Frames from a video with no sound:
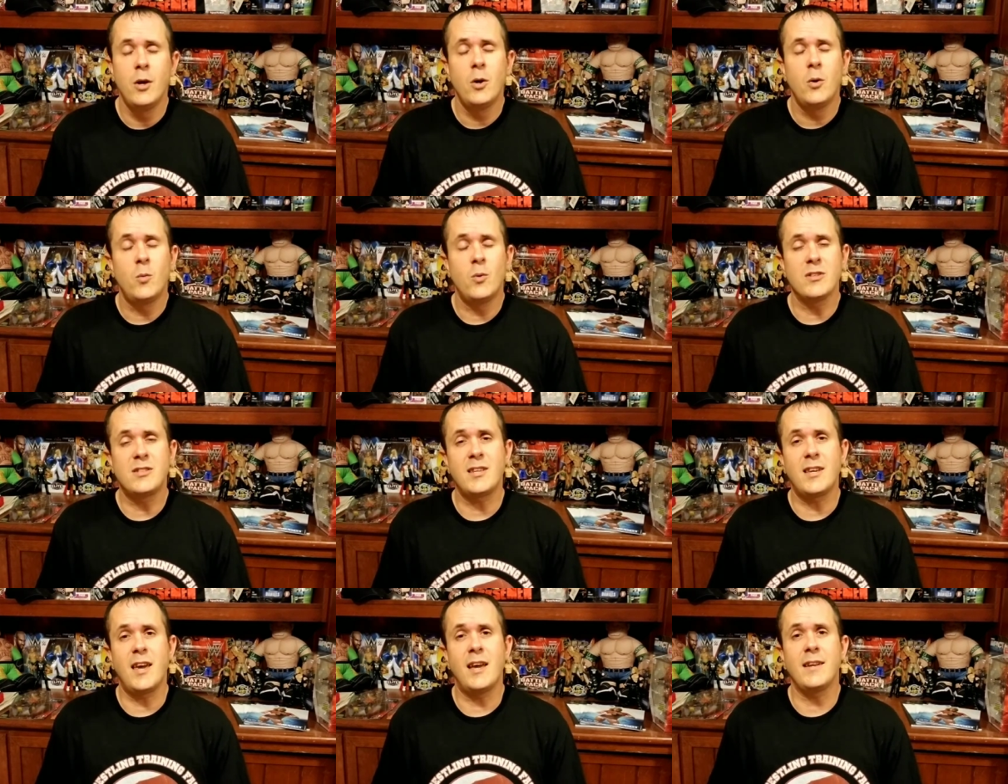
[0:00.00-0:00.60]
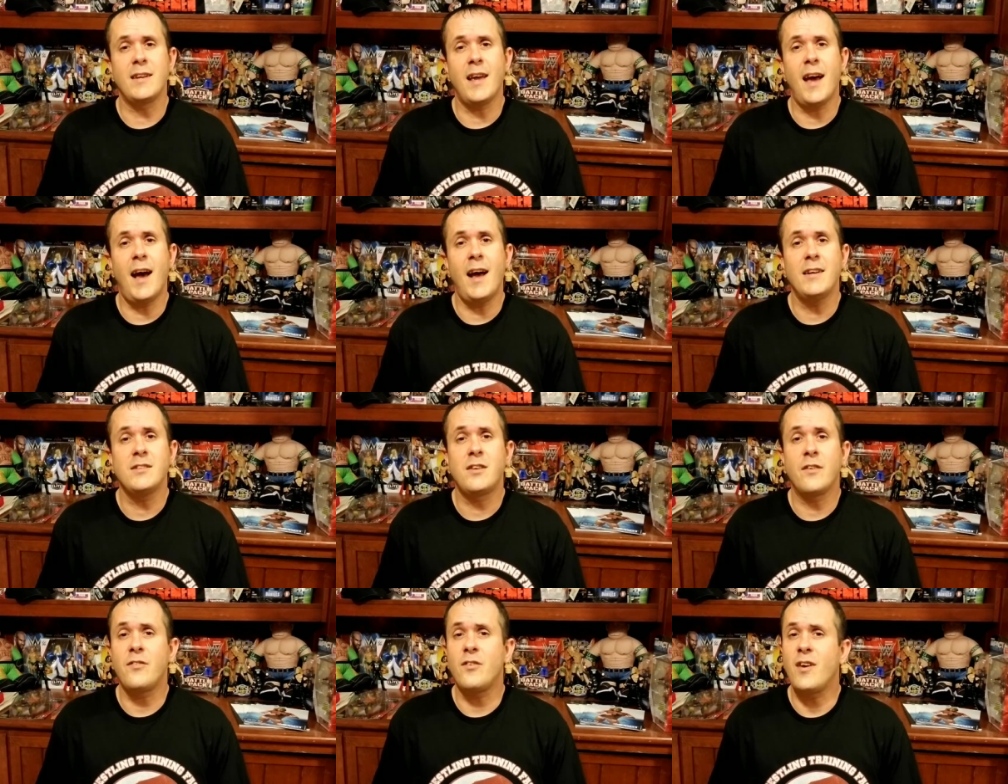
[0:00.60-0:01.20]
Once again,
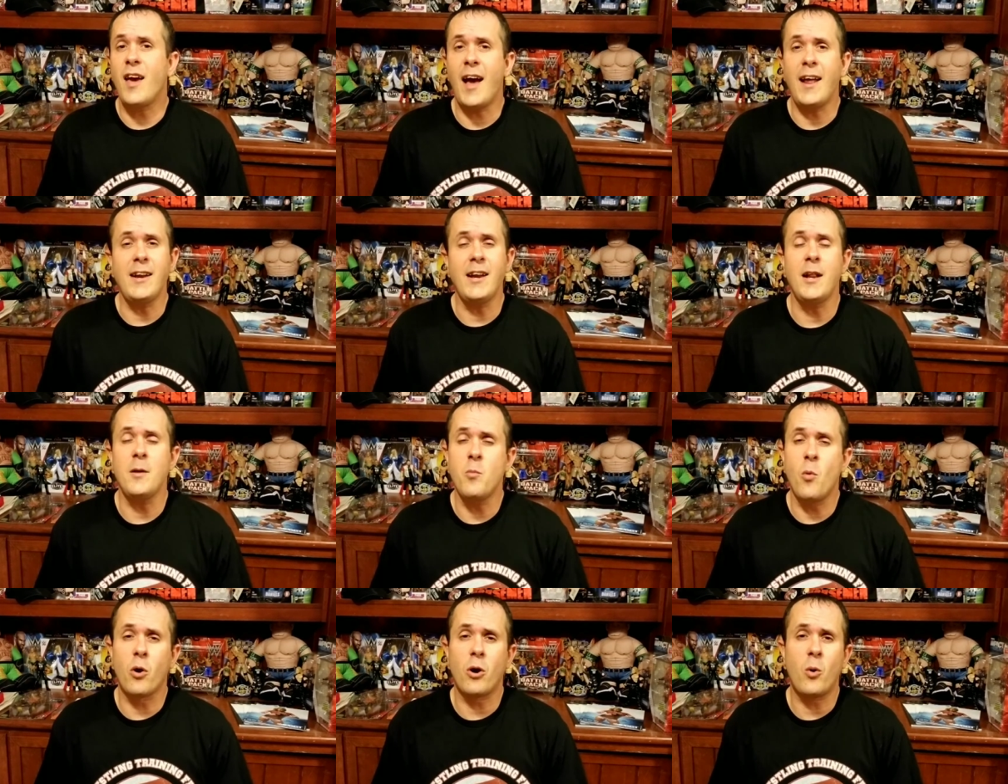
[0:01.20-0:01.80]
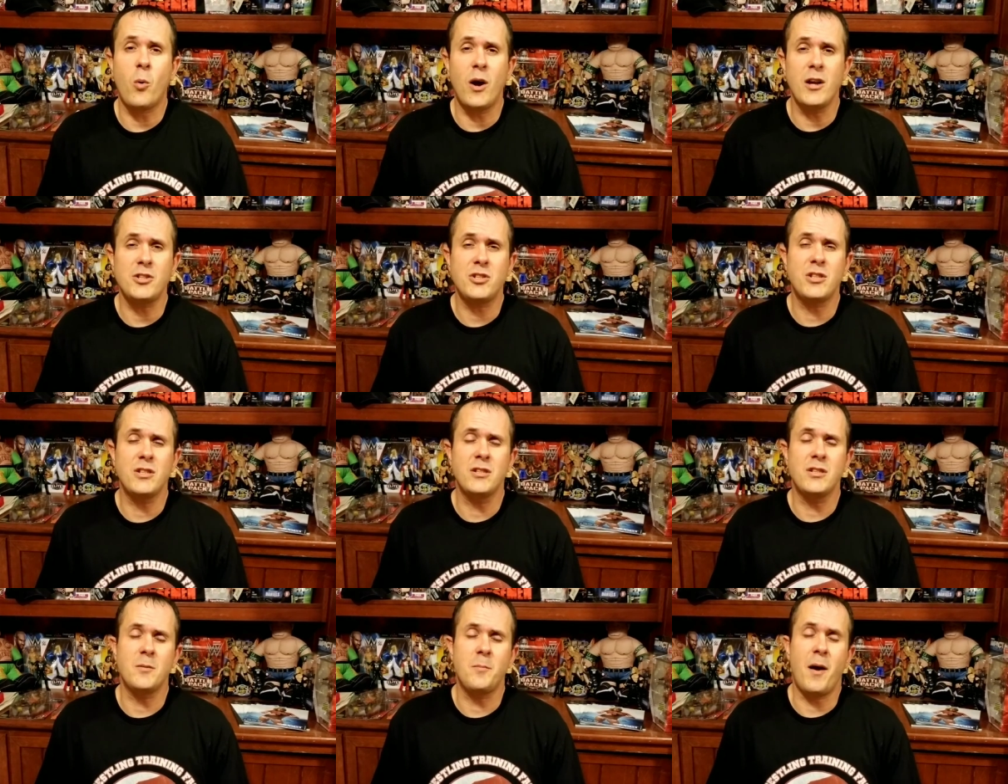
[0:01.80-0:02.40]
guys, if you got any more questions